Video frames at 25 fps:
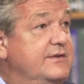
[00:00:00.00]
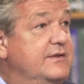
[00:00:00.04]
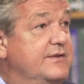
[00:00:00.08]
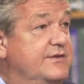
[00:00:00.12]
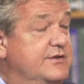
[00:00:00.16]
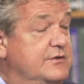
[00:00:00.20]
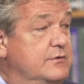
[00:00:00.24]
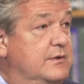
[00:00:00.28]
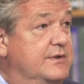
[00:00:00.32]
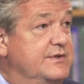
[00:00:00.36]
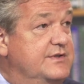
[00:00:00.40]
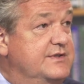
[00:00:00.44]
it
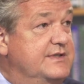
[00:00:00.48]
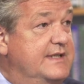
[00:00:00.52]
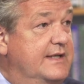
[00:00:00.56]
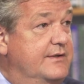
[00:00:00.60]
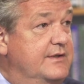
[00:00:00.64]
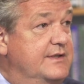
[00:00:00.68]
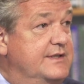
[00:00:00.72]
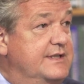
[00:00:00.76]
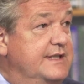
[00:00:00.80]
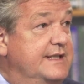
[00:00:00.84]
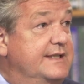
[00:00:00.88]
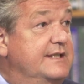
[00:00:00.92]
through
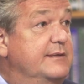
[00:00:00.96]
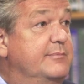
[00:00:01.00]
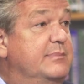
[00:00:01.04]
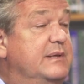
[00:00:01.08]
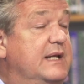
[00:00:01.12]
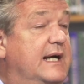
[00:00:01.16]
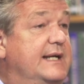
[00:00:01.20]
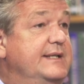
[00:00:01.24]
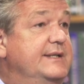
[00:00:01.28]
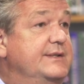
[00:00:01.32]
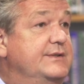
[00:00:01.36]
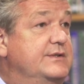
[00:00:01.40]
austerity and
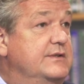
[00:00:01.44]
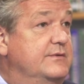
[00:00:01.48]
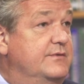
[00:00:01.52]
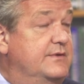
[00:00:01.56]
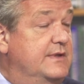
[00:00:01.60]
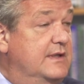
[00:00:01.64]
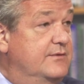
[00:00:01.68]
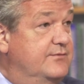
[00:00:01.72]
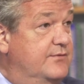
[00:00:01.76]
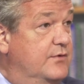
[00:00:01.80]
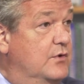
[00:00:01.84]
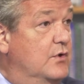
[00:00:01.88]
applied it to
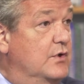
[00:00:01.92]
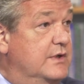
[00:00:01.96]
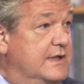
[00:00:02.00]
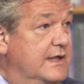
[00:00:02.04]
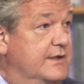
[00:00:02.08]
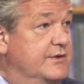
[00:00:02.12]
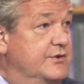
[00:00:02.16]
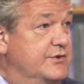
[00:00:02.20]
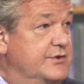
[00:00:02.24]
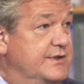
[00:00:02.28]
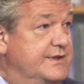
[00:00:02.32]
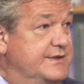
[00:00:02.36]
their 4
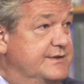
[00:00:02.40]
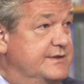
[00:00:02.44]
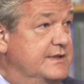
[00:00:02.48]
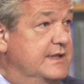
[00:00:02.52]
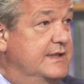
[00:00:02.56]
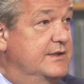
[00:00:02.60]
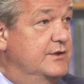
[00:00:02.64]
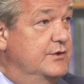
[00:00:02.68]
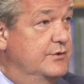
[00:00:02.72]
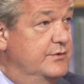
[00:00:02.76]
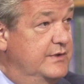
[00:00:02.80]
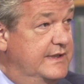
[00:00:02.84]
countries
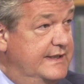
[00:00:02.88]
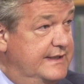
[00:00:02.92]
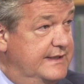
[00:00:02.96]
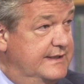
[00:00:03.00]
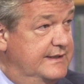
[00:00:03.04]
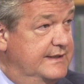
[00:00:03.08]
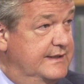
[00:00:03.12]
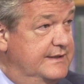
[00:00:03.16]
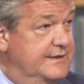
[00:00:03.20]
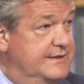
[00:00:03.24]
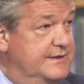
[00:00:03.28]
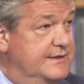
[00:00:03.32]
who
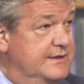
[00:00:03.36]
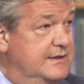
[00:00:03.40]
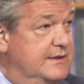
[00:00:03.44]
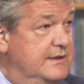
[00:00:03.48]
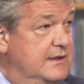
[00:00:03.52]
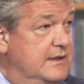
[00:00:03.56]
needed it.